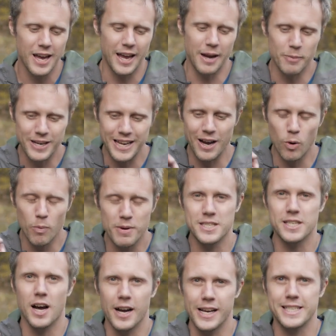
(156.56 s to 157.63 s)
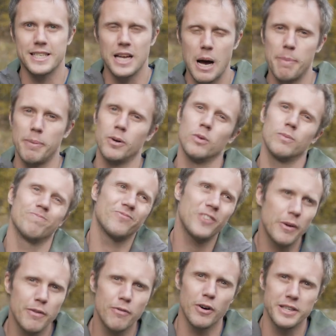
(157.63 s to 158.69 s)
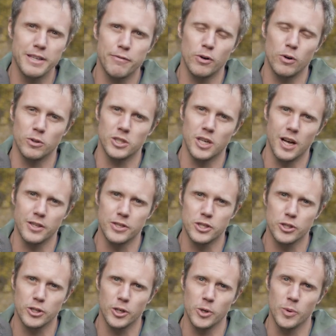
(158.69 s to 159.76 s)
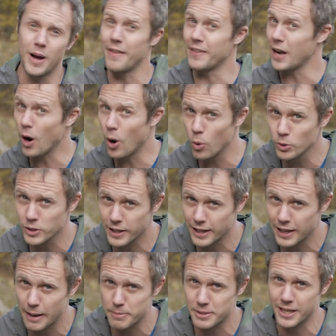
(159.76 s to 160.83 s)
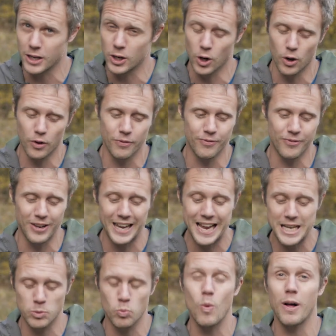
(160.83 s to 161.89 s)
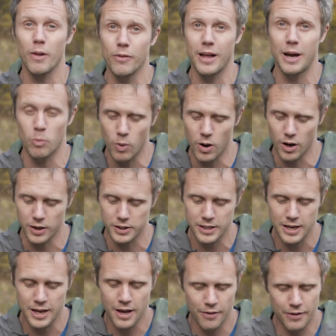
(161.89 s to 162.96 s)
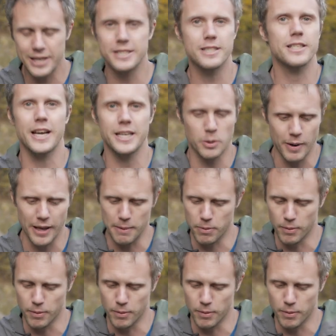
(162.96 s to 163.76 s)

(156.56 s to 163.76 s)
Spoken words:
it would get almost iced up and very difficult to unscrew, and the older the clip stick got, the less well that worked. This takes away that